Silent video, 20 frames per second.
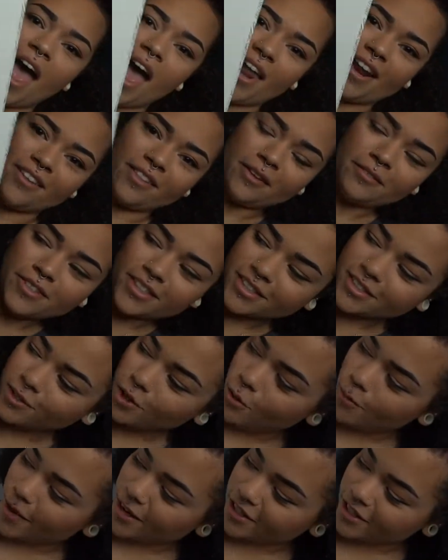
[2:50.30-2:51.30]
And I loved it
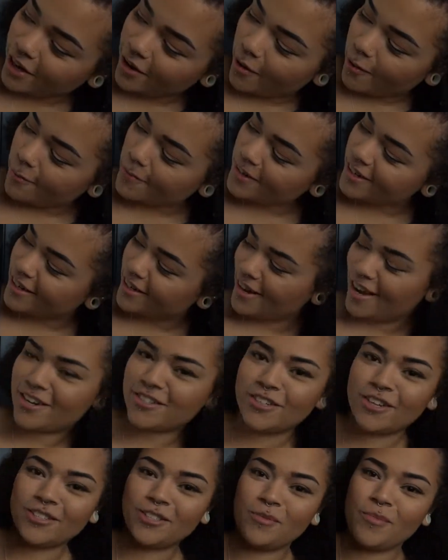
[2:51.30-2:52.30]
so much, I opened it and I
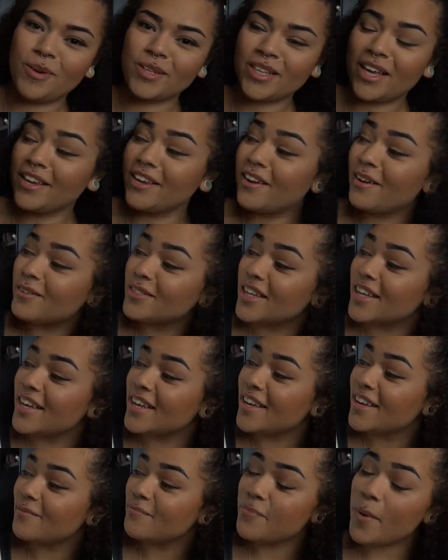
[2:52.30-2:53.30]
actually got super excited, and I was
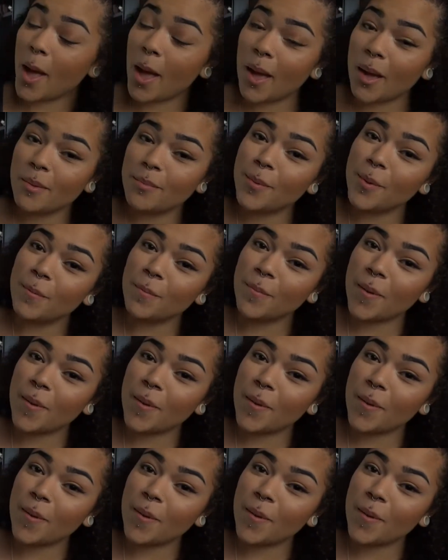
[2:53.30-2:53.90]
like, babe,